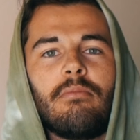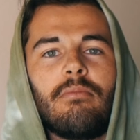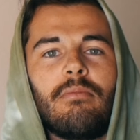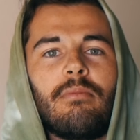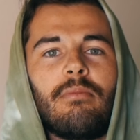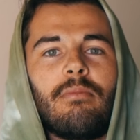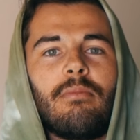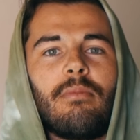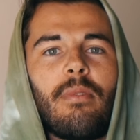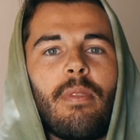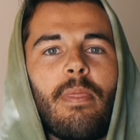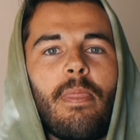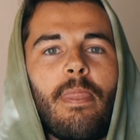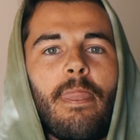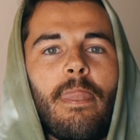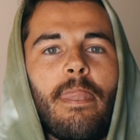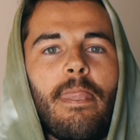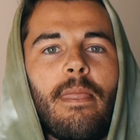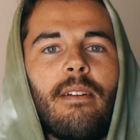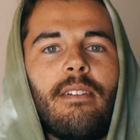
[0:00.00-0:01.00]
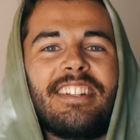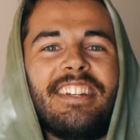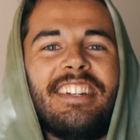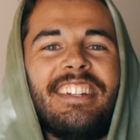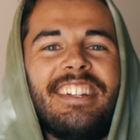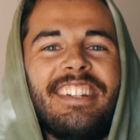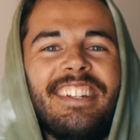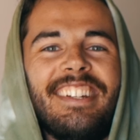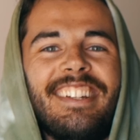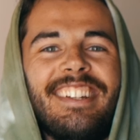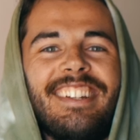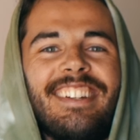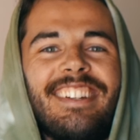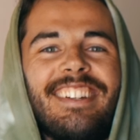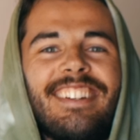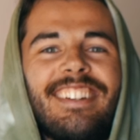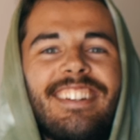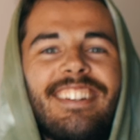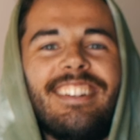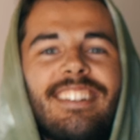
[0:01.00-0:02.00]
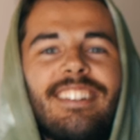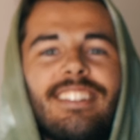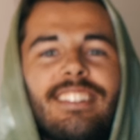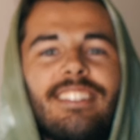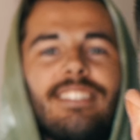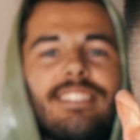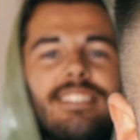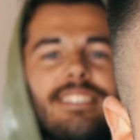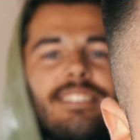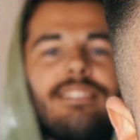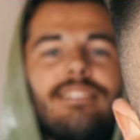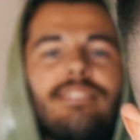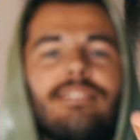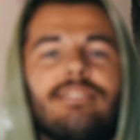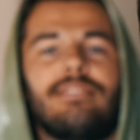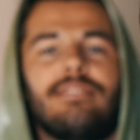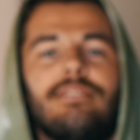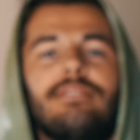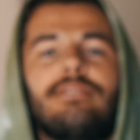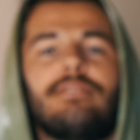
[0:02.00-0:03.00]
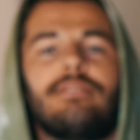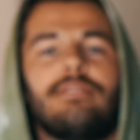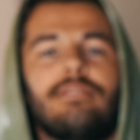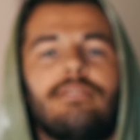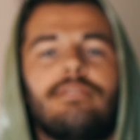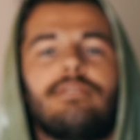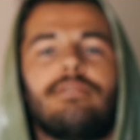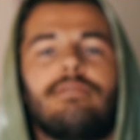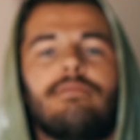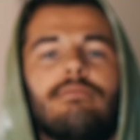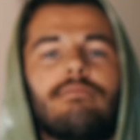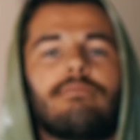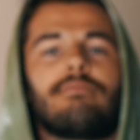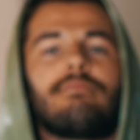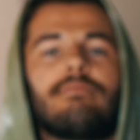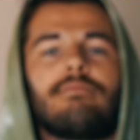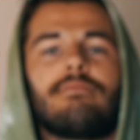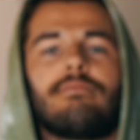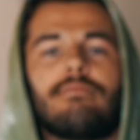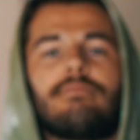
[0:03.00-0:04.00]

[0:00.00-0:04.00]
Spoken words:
(not speaking)